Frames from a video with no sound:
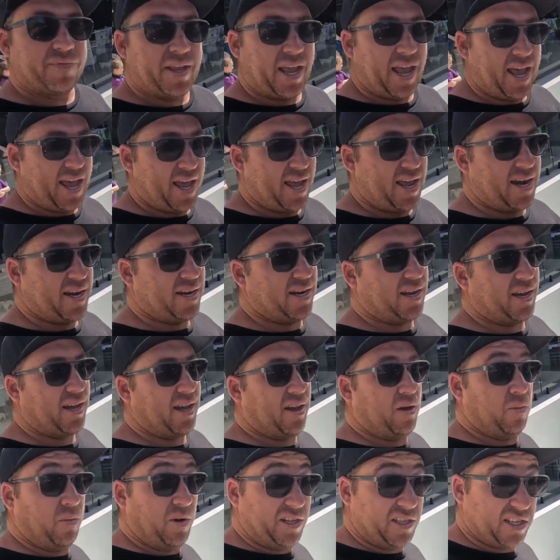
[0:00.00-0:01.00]
And
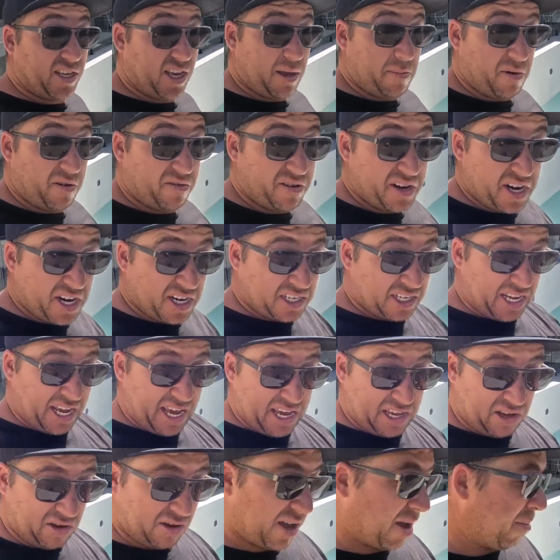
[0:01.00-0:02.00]
once I get my rear
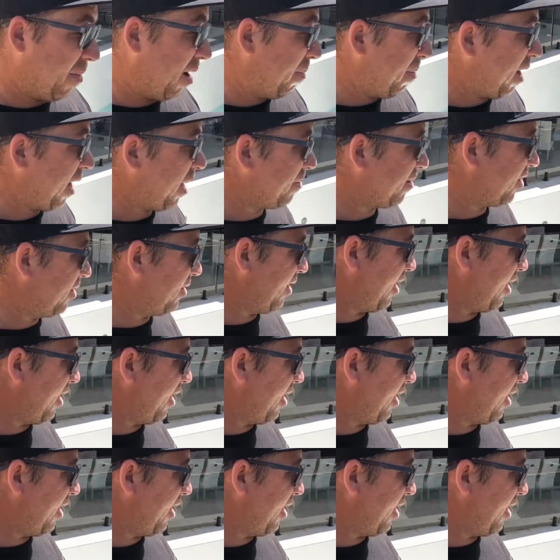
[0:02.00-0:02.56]
deck, I'll get my barbecue